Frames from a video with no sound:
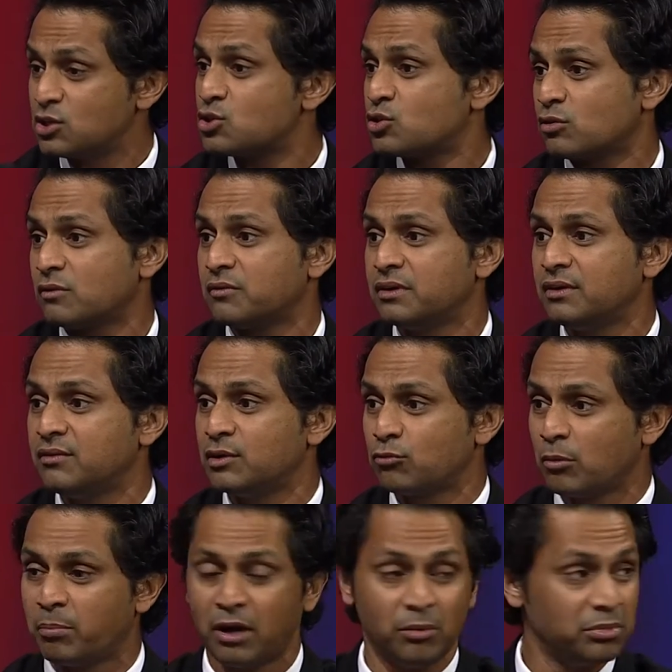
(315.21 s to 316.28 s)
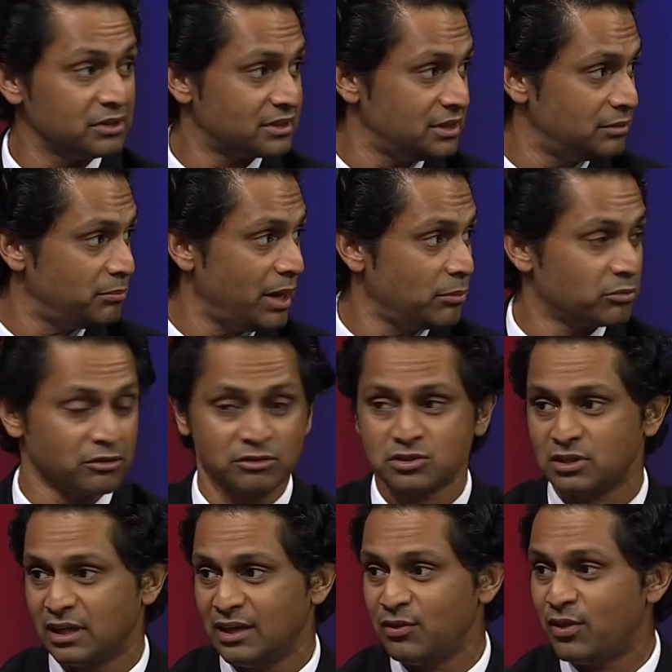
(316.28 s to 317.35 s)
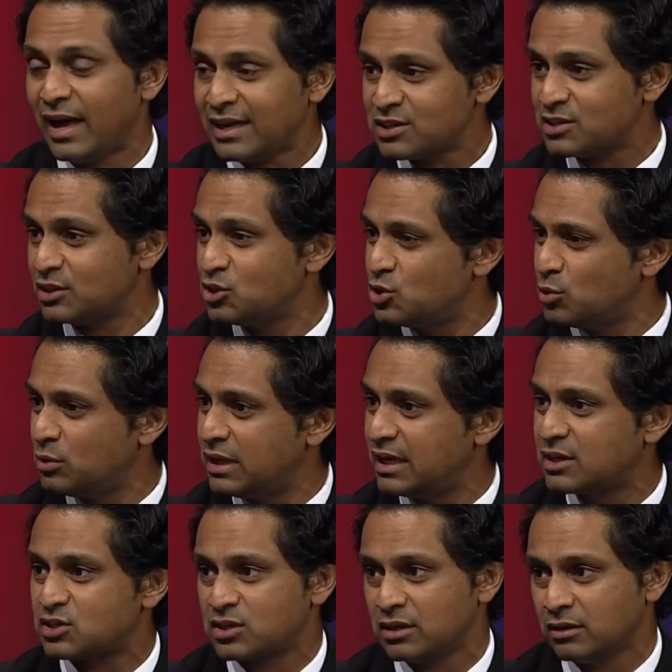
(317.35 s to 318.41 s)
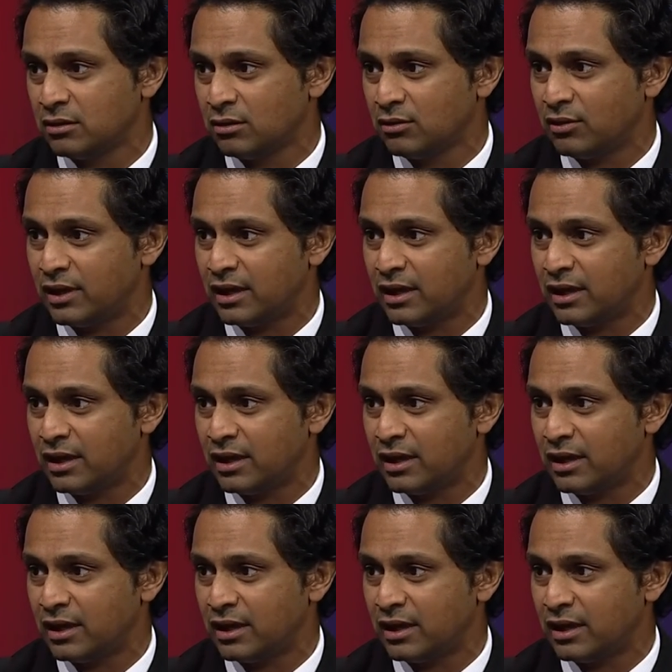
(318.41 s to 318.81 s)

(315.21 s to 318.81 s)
conservative and Republican members. And that's a unique skill